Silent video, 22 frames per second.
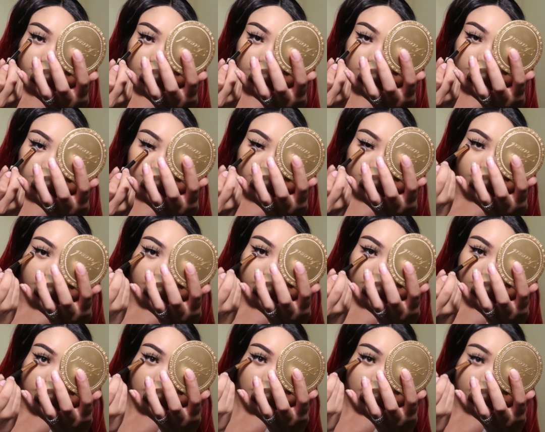we're gonna bring
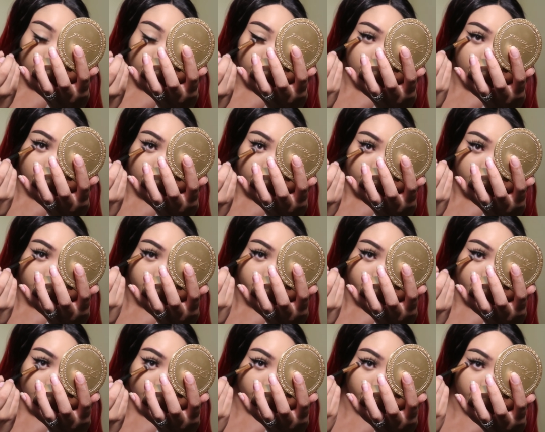it down.
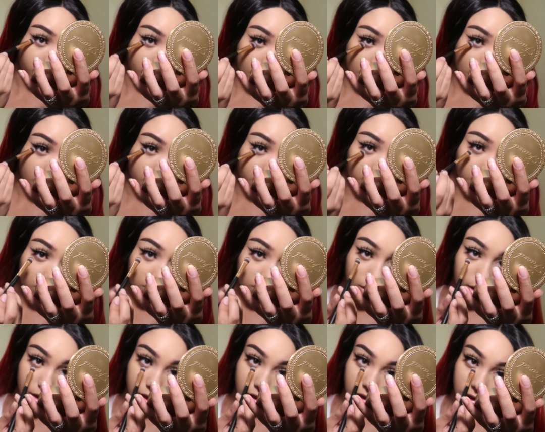But for now we're
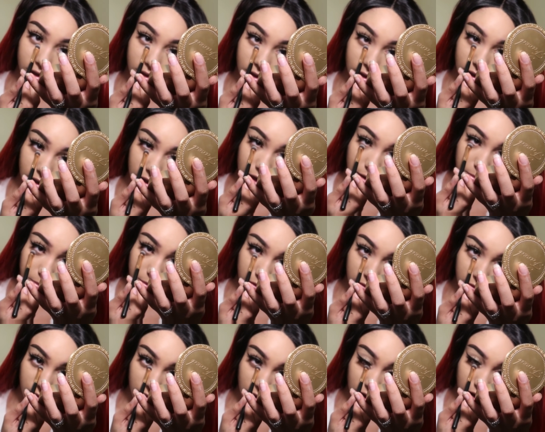gonna just keep
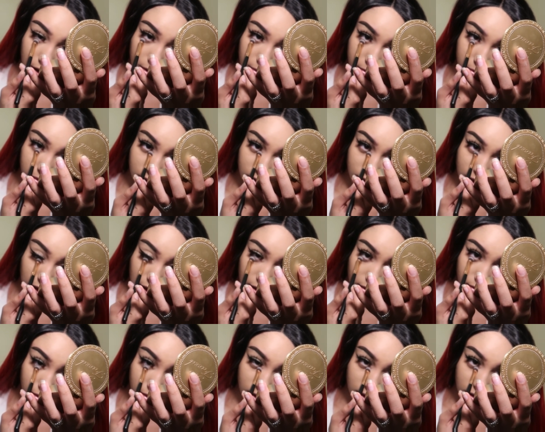it right up
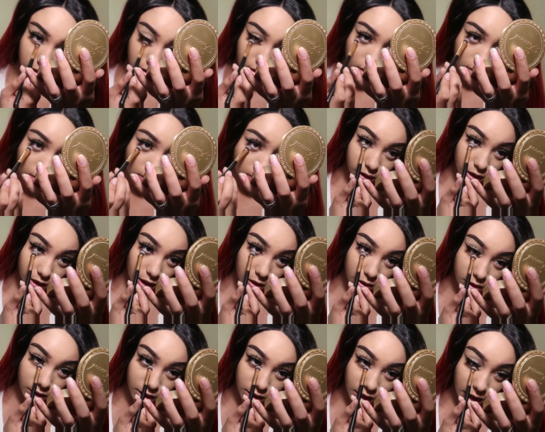down here,
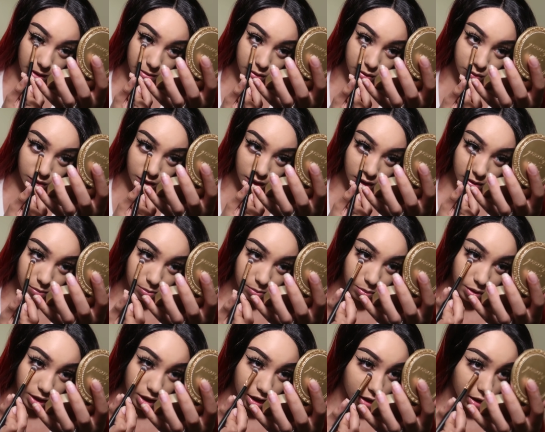and it doesn't have to really
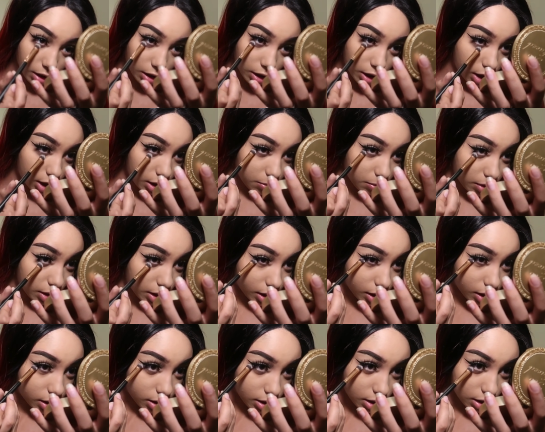be clean
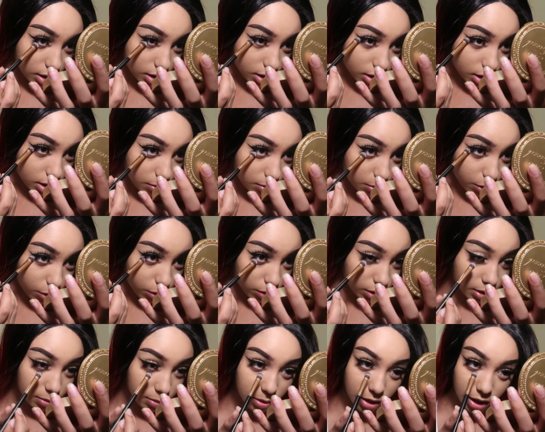because this is
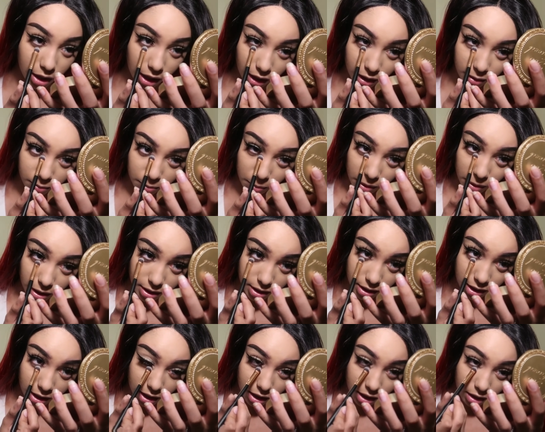supposed to be like a
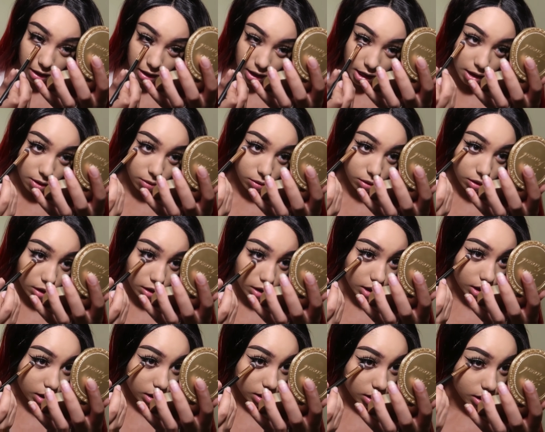messy clown
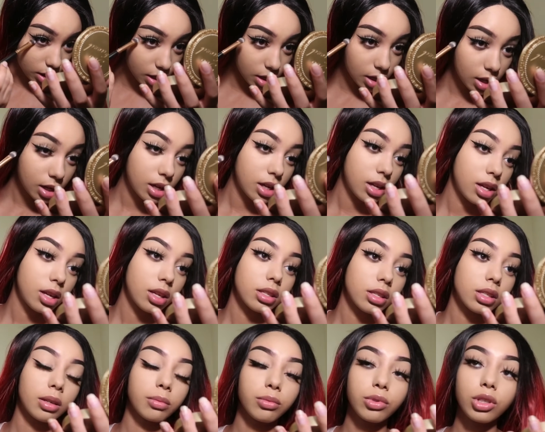look.
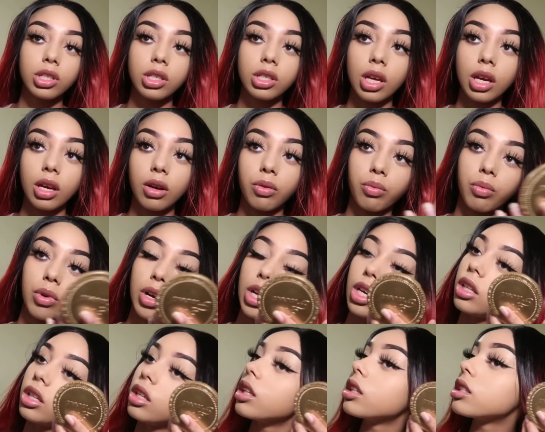So I'm just like
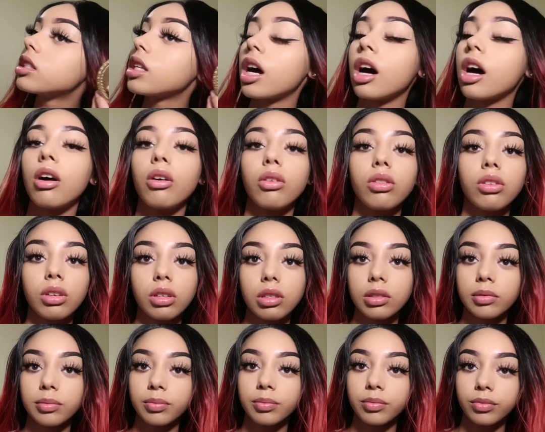running it down
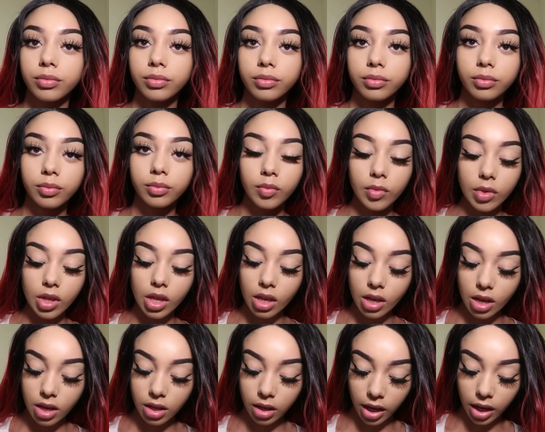
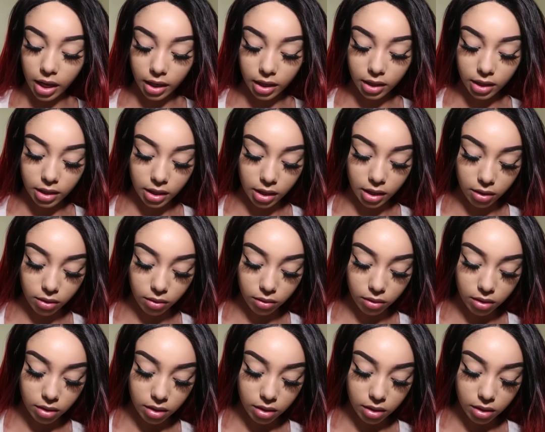like so,